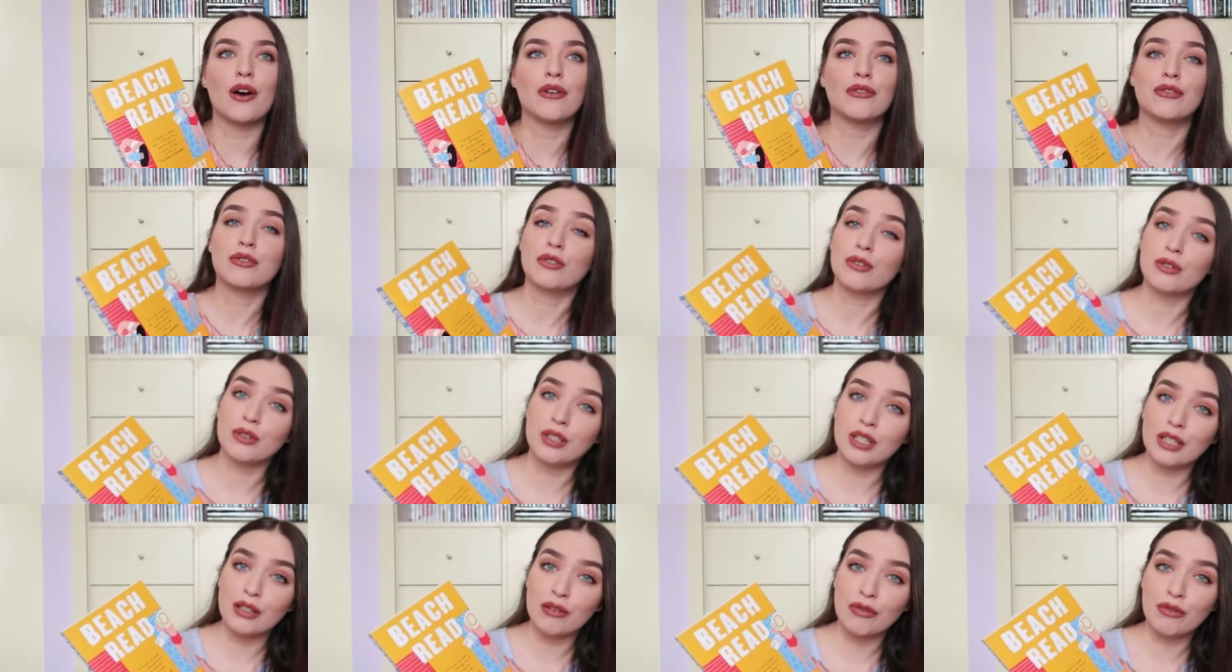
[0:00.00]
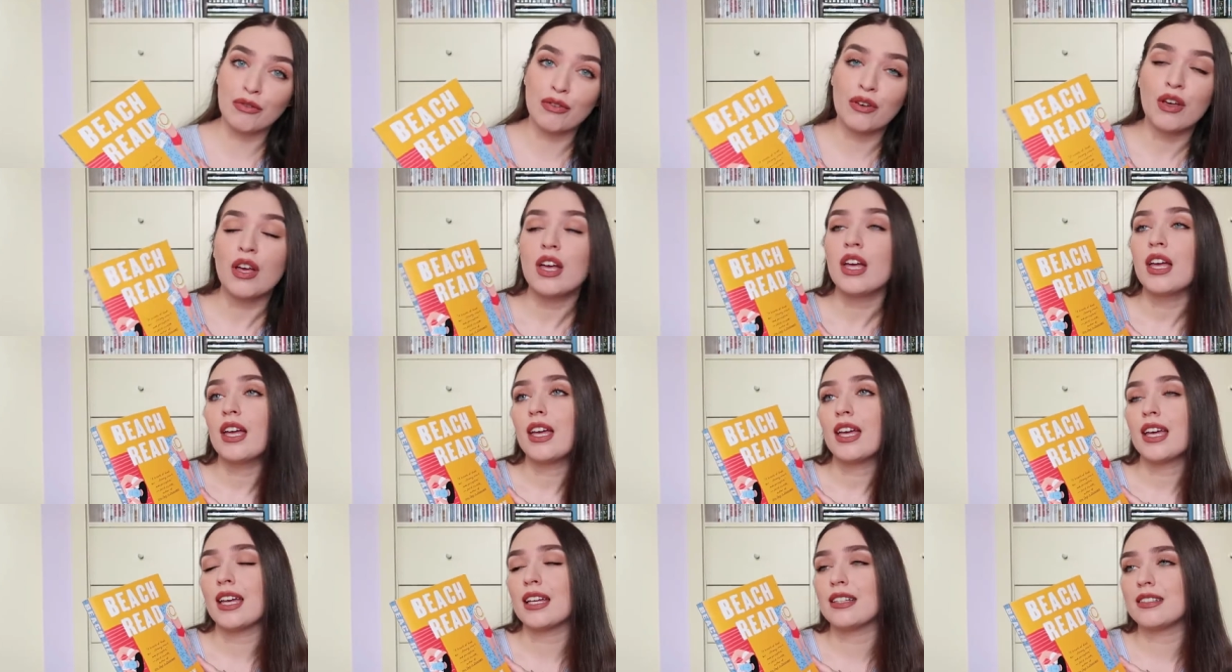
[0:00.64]
of grief,
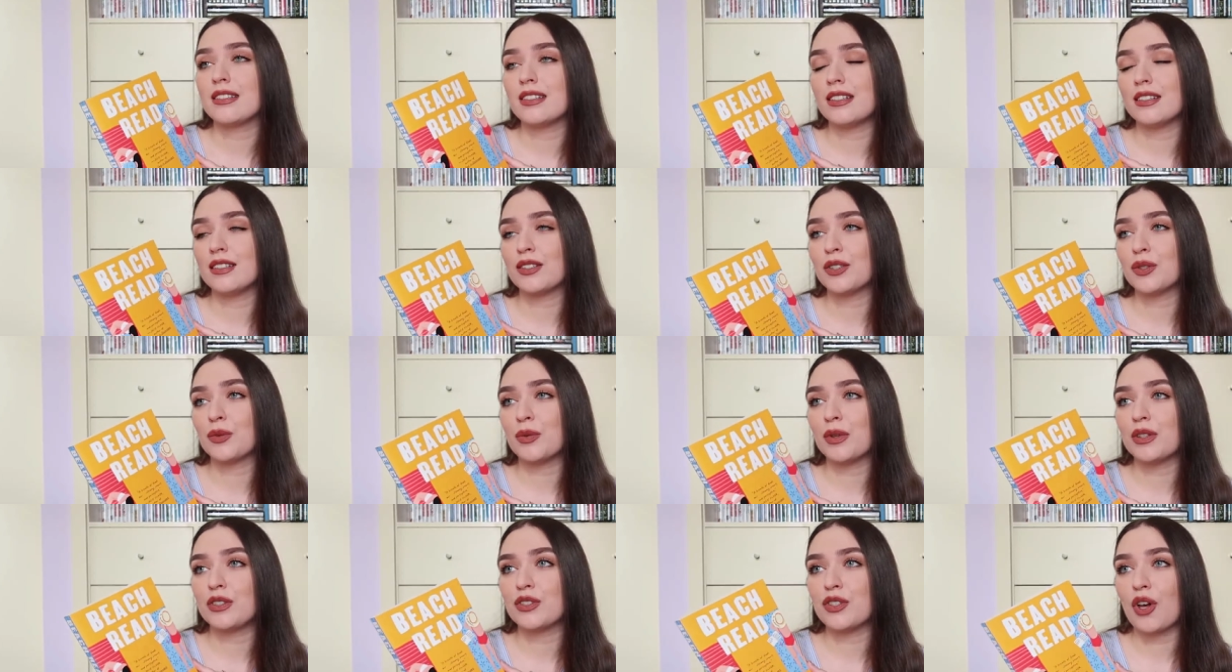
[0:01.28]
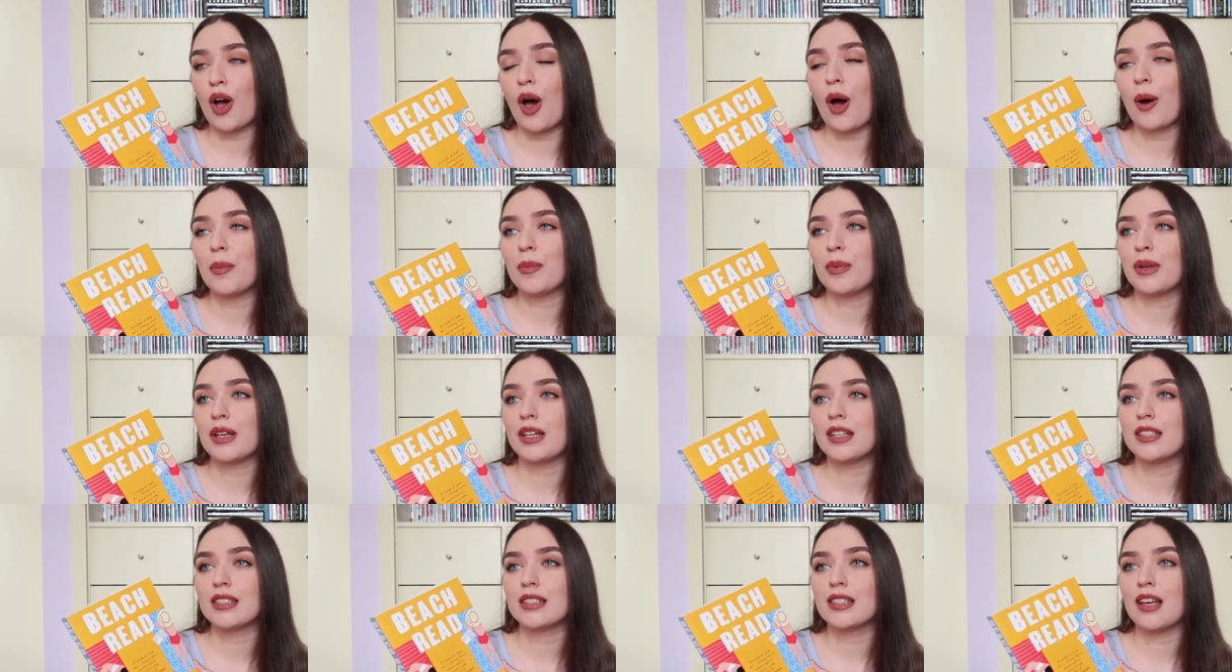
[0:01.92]
it deals with
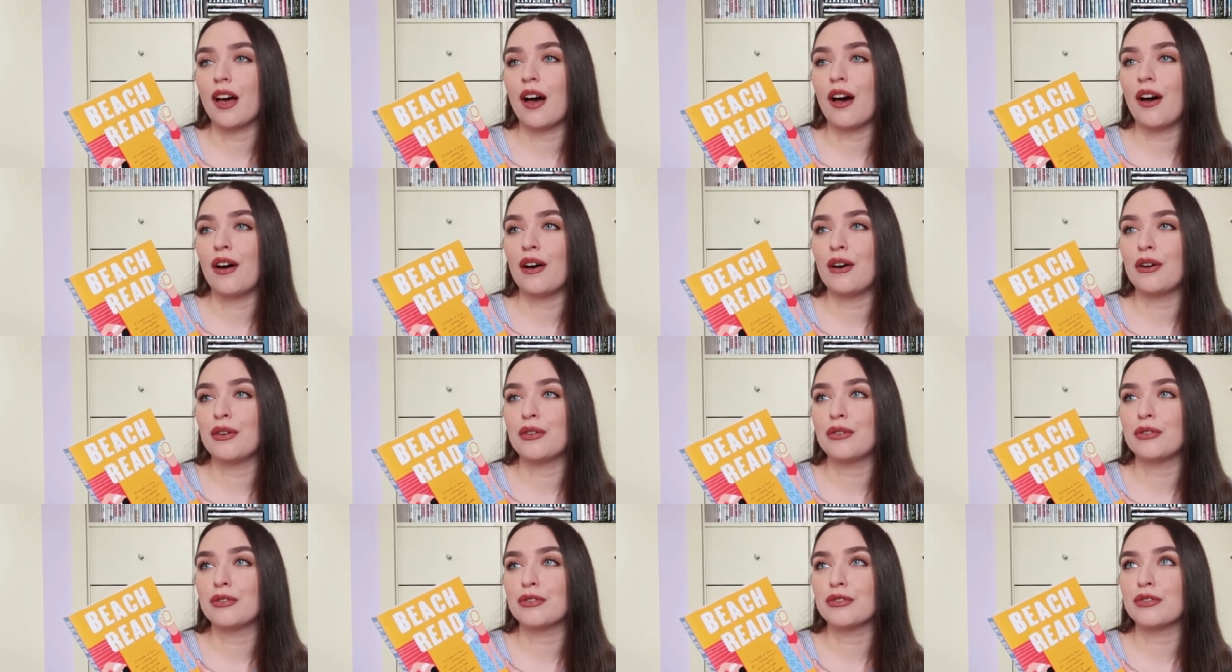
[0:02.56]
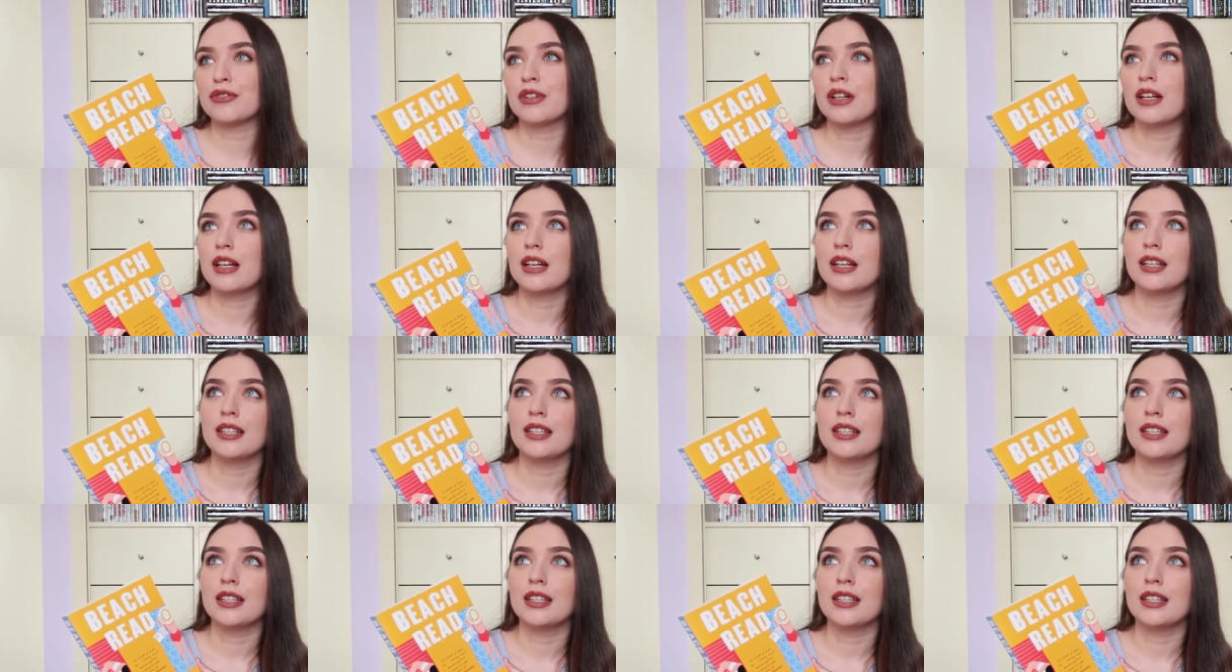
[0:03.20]
topics of